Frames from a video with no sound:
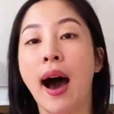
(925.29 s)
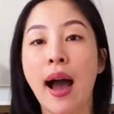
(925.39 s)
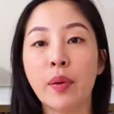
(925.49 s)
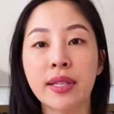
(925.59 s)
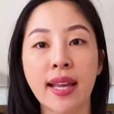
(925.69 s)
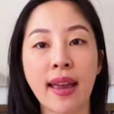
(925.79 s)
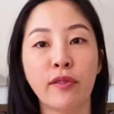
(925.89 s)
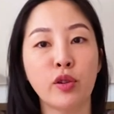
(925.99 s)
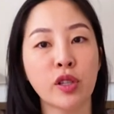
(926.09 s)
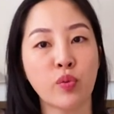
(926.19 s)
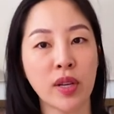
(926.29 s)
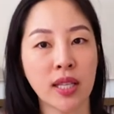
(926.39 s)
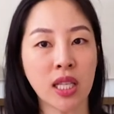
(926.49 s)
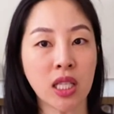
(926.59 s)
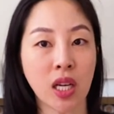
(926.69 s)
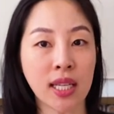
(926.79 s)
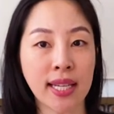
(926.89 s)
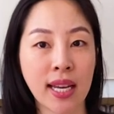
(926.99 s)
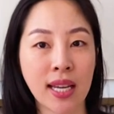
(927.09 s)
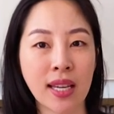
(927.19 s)
I would say if you just recently started
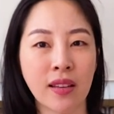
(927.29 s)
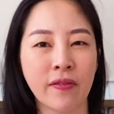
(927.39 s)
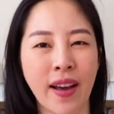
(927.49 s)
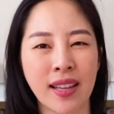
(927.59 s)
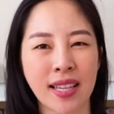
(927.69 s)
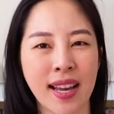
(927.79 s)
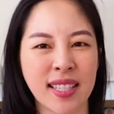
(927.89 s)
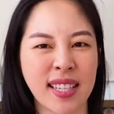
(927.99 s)
dating and Valentine's